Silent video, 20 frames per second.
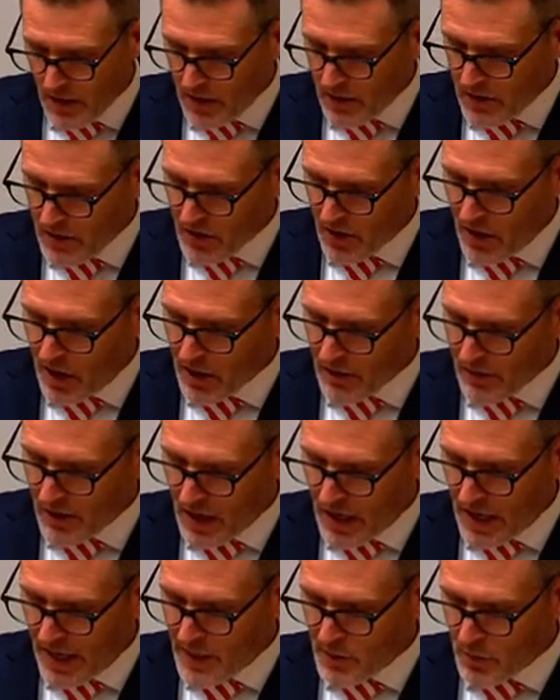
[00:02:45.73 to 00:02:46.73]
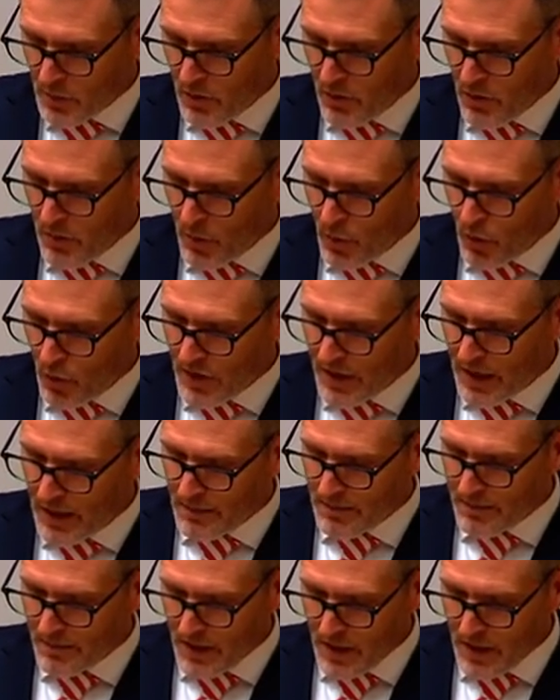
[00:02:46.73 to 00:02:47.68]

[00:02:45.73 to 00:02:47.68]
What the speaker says: style of engagement reporting.